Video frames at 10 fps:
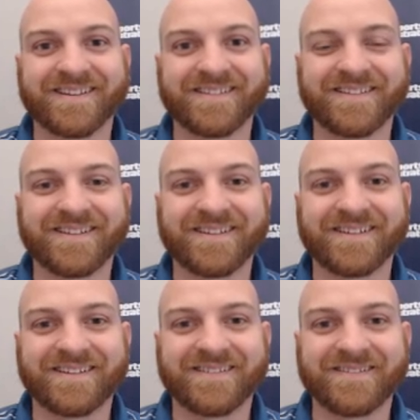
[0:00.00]

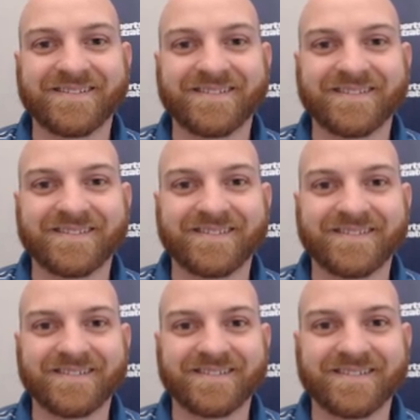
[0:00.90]

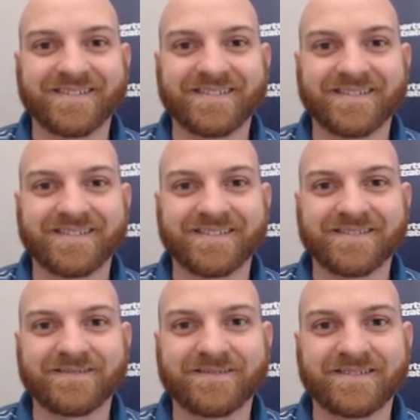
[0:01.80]

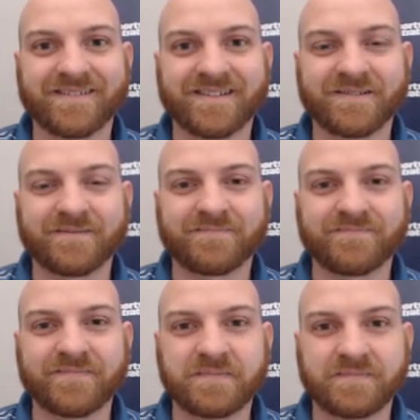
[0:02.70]

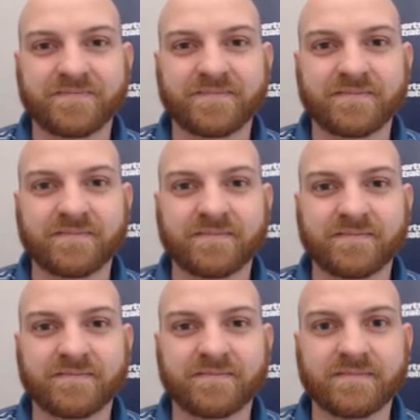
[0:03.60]

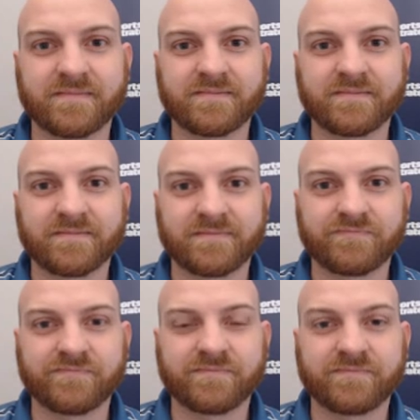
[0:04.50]

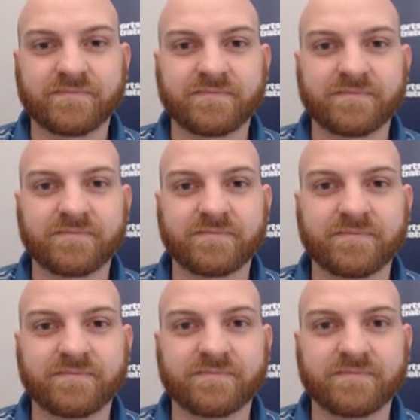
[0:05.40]

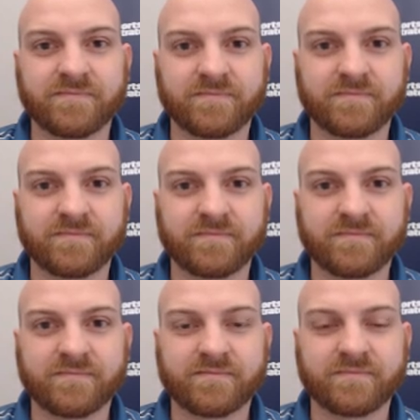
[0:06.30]

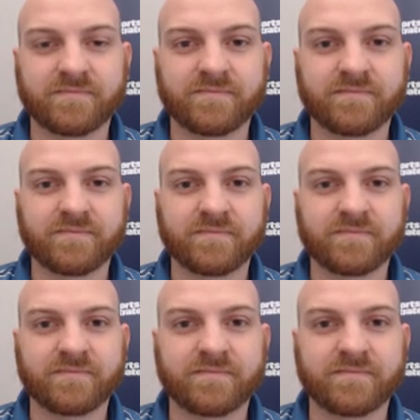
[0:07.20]
This person isn't speaking.